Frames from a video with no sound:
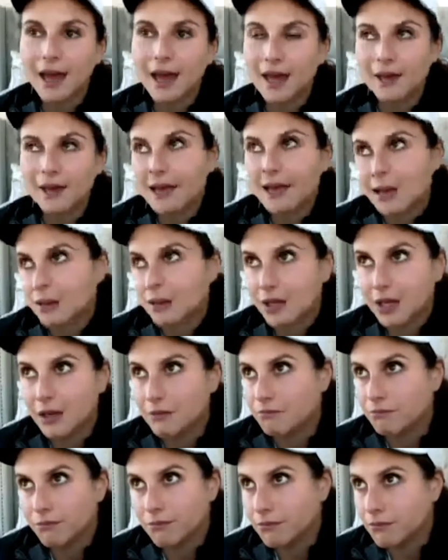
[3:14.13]
not only
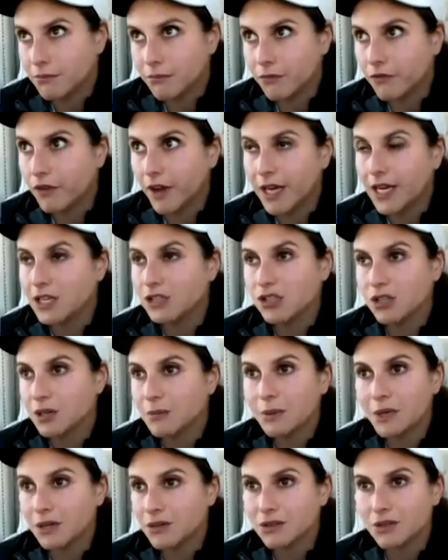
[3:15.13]
financially,
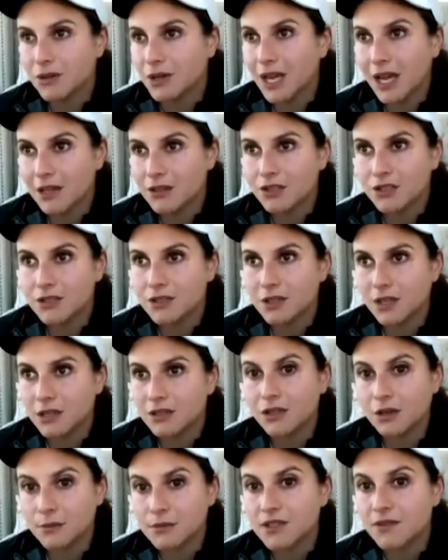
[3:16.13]
but also, again, just in
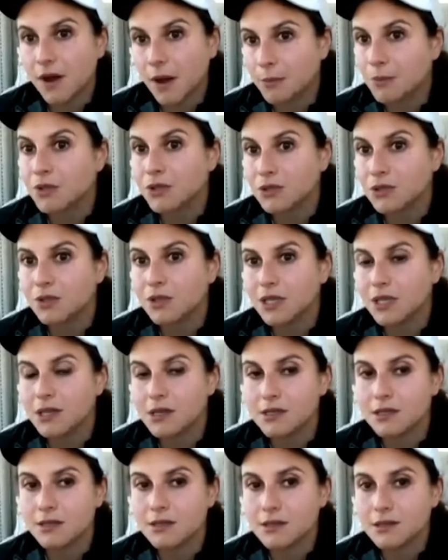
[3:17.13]
terms of
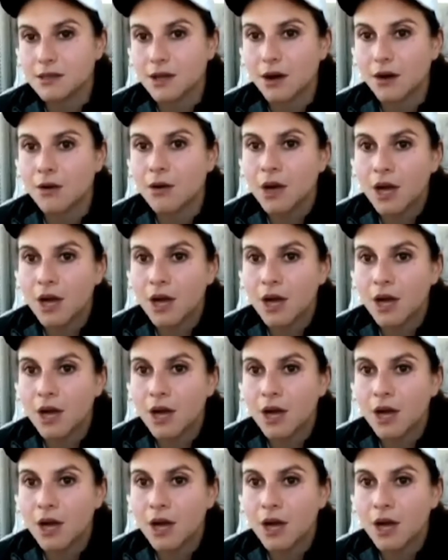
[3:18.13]
opportunities. And so